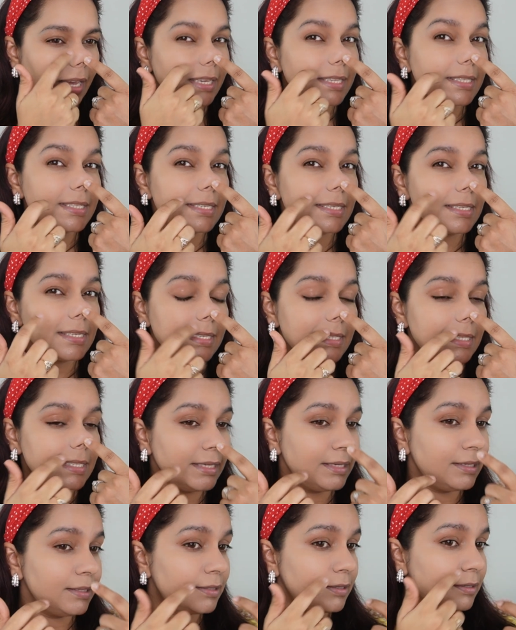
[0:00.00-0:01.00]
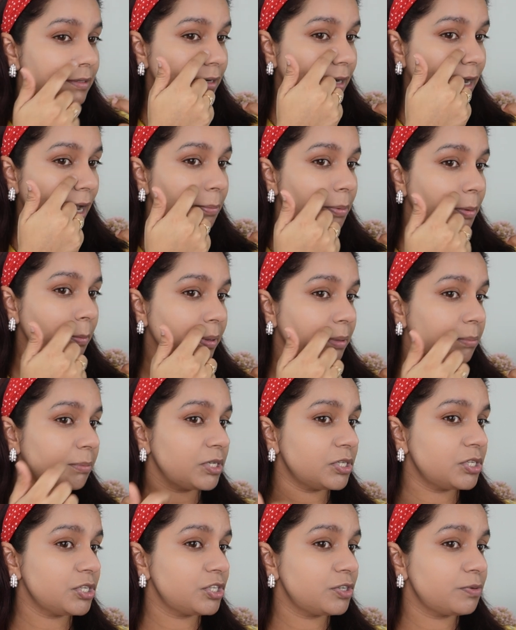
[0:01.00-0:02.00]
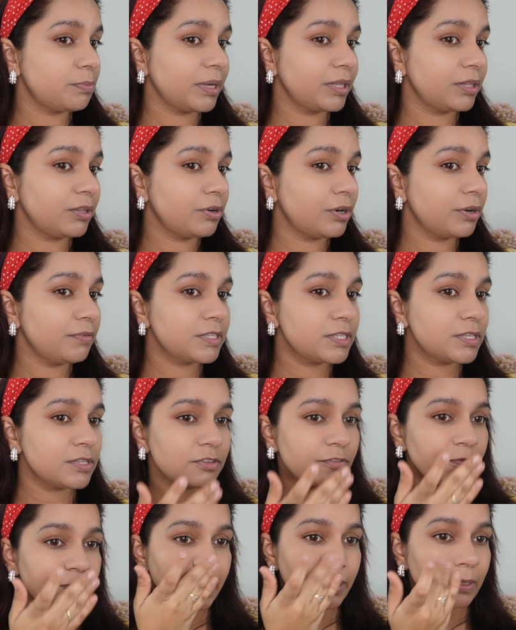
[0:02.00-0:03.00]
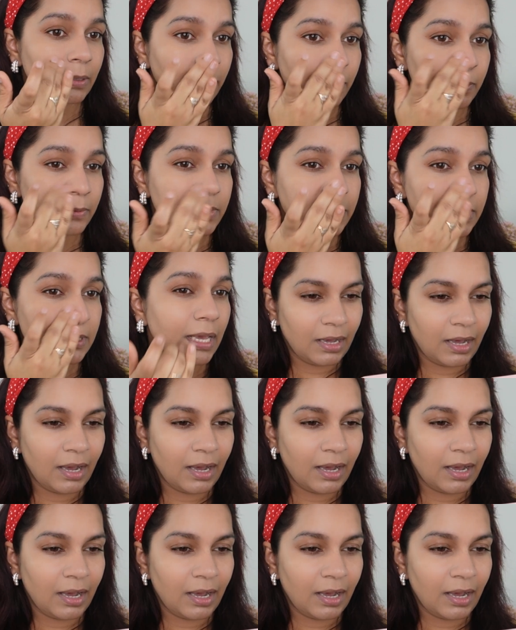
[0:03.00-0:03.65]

still see the hyperpigmentation by the crevices of my nose.